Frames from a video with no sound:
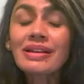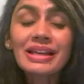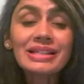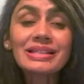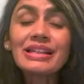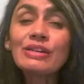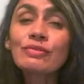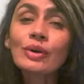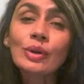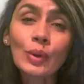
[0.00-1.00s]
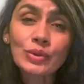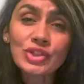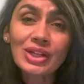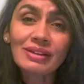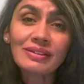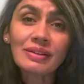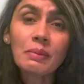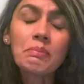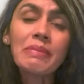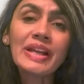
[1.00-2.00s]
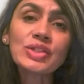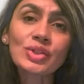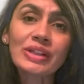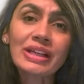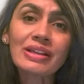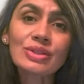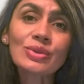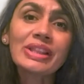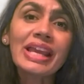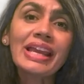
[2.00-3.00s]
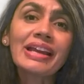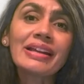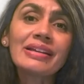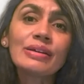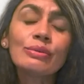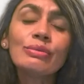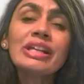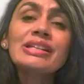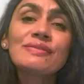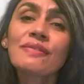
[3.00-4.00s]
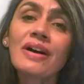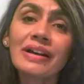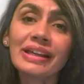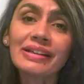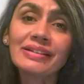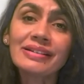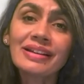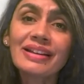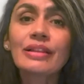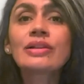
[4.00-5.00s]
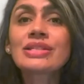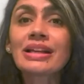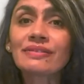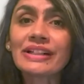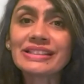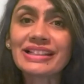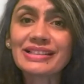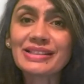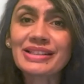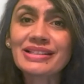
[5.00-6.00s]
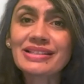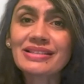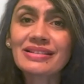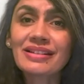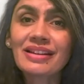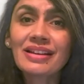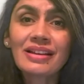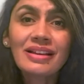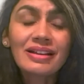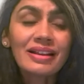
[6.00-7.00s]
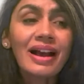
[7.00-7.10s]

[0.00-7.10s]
is need for coaching, mentoring, so they can redefine their self-identities. The